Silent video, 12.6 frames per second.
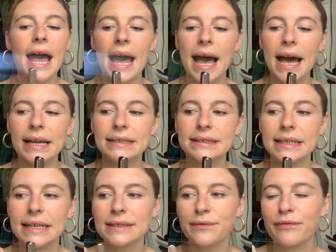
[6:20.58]
and
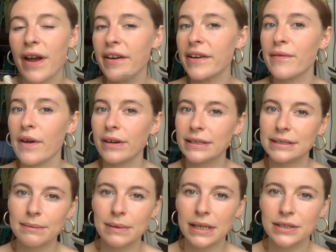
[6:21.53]
it's very, very
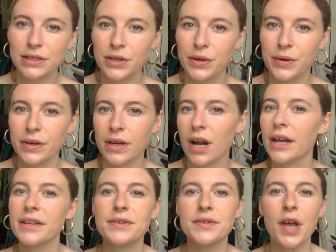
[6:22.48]
similar to your
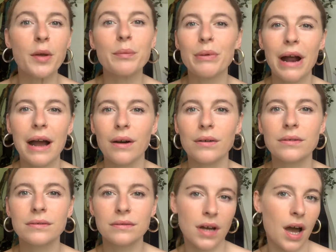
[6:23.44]
kind of soap brow
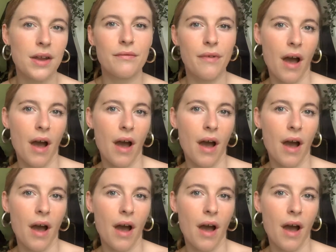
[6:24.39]
kind of